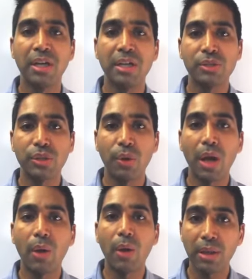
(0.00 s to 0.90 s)
So
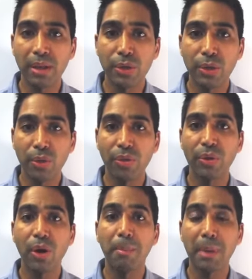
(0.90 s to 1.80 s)
I wanted to let you know that there
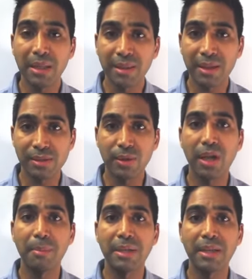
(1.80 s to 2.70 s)
are many things that are
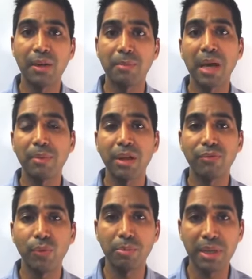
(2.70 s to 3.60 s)
coming down the pipeline
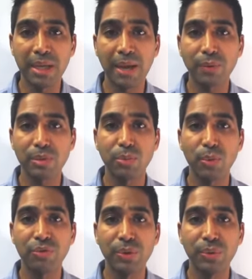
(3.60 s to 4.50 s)
for Pediatrics Board
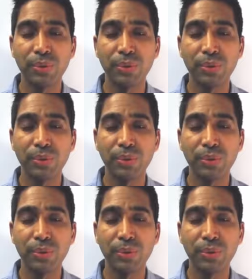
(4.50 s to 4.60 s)
Review,